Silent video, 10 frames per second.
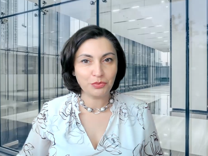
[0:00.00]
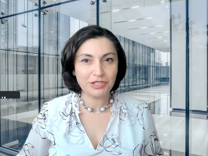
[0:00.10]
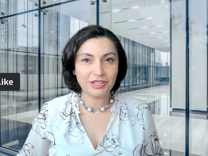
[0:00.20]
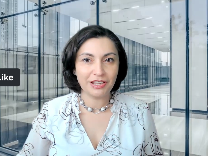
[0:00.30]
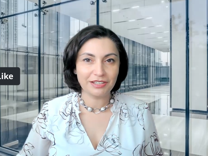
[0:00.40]

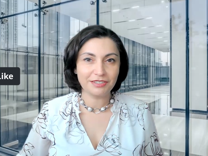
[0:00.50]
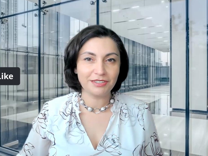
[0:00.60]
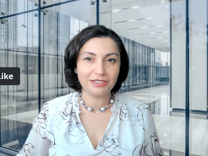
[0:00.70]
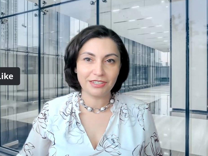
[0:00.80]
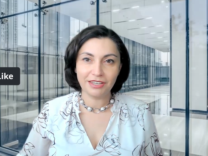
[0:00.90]
with the
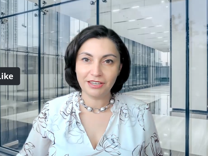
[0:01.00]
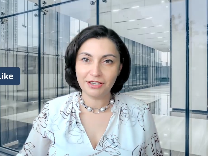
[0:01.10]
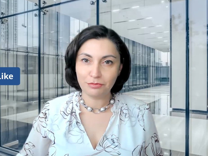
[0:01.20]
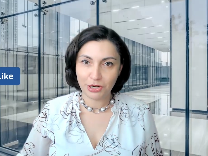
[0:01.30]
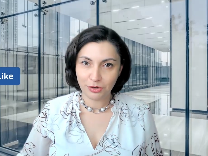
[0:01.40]
SEC
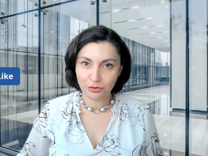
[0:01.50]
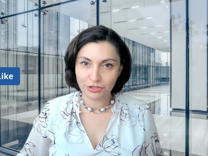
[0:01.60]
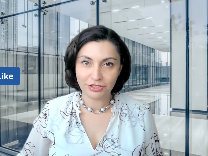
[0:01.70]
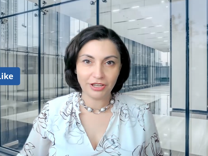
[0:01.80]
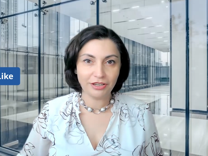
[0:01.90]

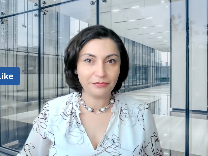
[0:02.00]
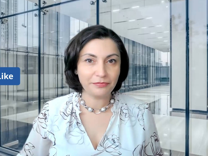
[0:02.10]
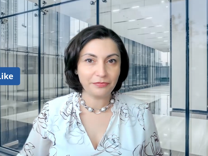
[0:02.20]
regularly.